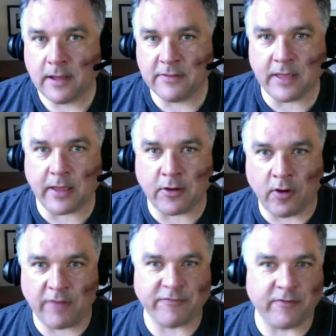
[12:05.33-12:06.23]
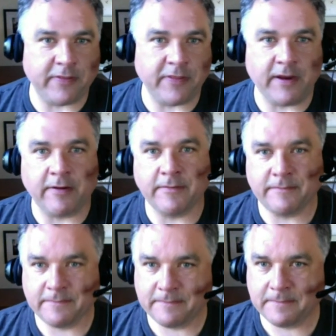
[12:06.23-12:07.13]
think I coughed right there.
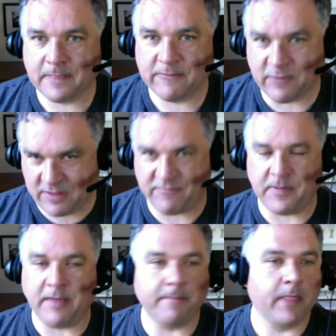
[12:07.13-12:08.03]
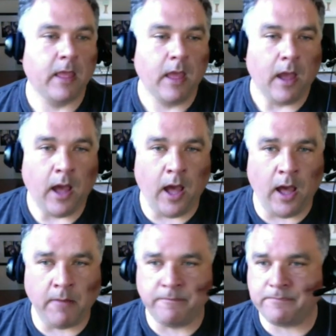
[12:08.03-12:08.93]
Forgive me.
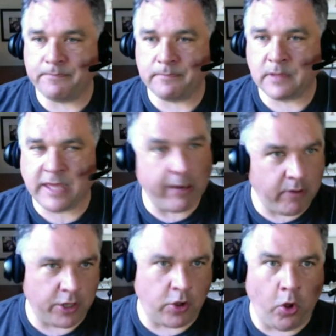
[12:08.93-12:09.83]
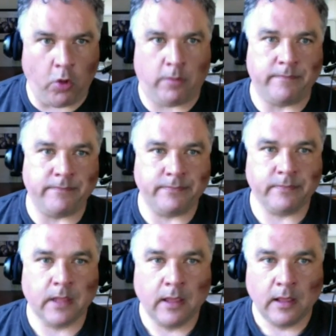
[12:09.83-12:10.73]
Gerrit Cole.
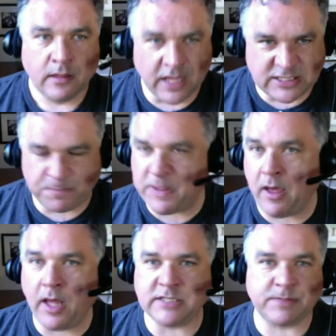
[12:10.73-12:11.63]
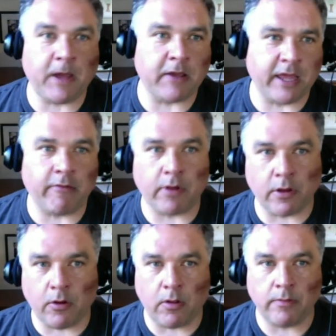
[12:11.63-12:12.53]
Let's be honest about Gerrit
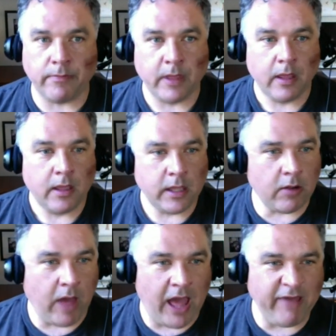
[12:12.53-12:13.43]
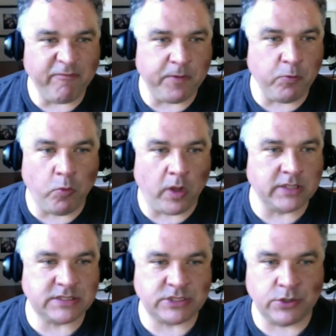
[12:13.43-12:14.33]
Cole. You know, I've been
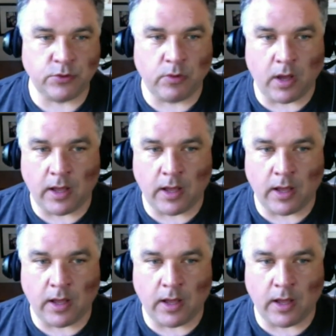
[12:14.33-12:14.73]
one to